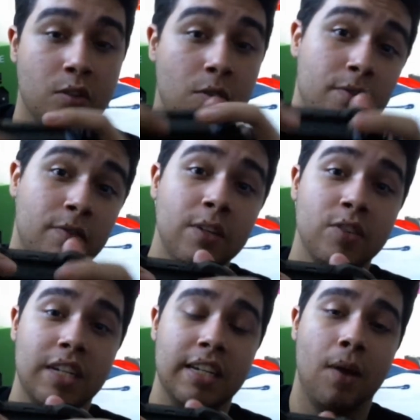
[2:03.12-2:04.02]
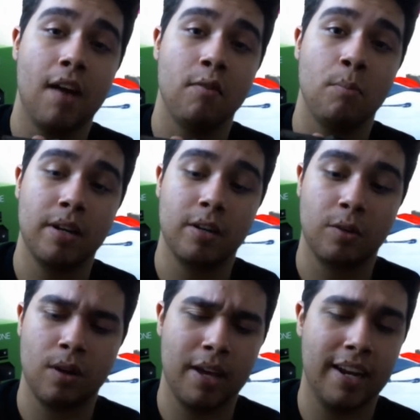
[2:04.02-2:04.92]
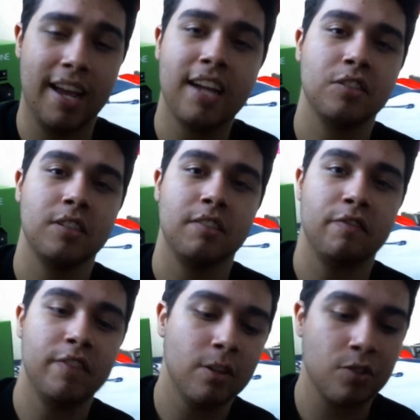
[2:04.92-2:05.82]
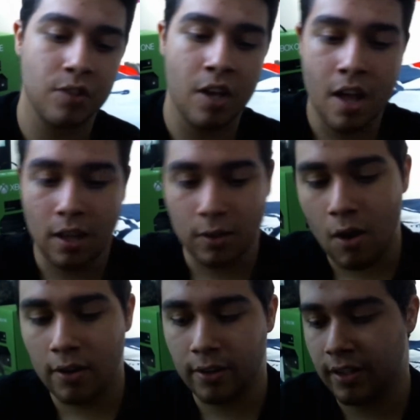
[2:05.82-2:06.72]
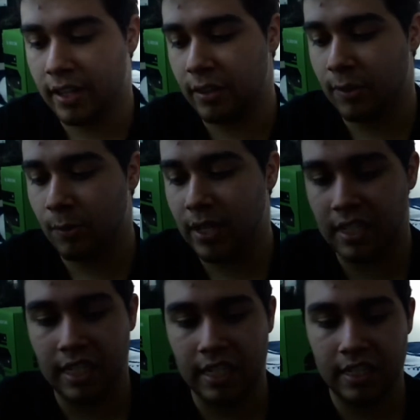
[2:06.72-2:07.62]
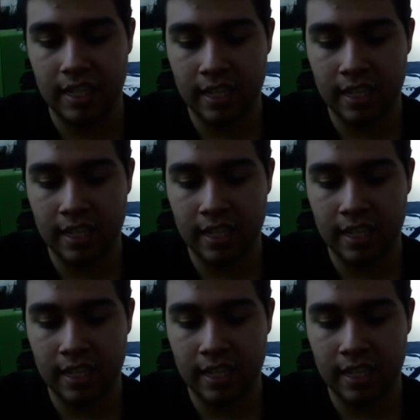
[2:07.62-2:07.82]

so it feels like you have a better grip, and it actually feels longer than the 360,